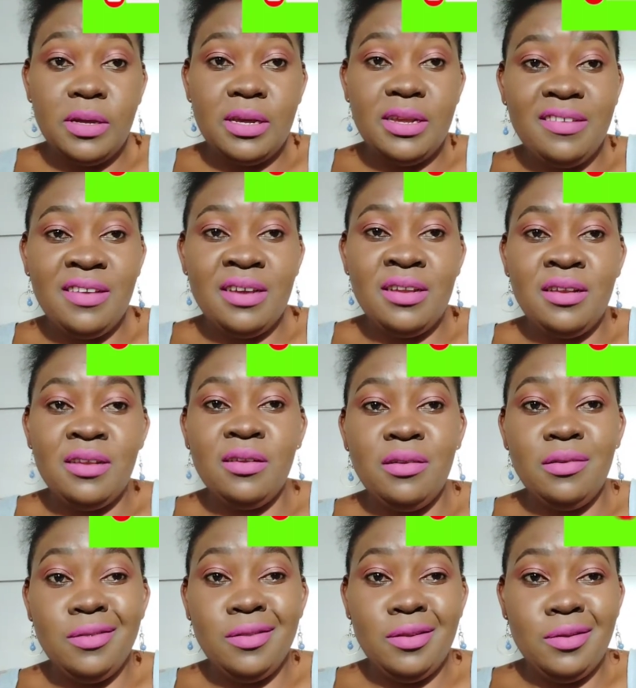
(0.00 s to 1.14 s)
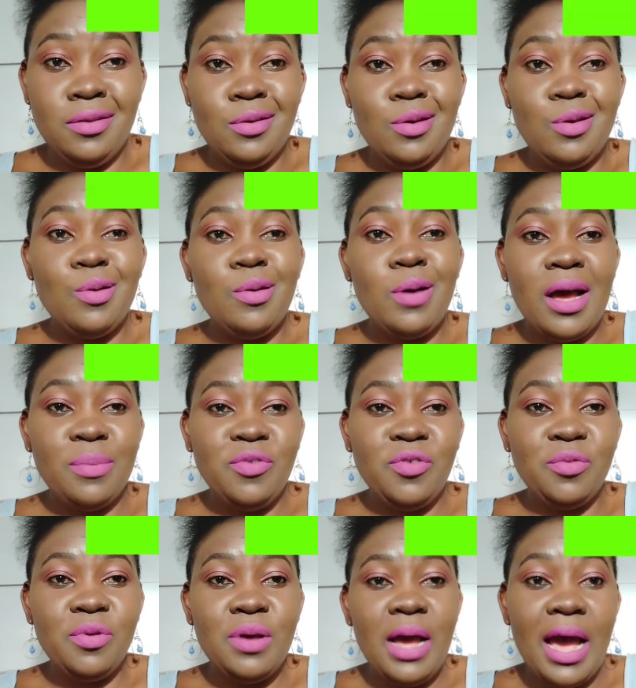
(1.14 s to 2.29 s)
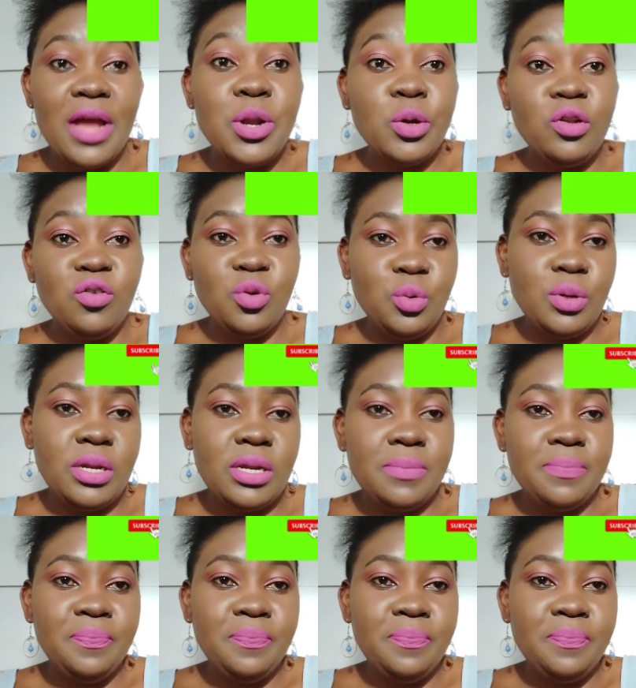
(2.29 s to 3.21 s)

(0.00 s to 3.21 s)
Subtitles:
it can go up to adulthood.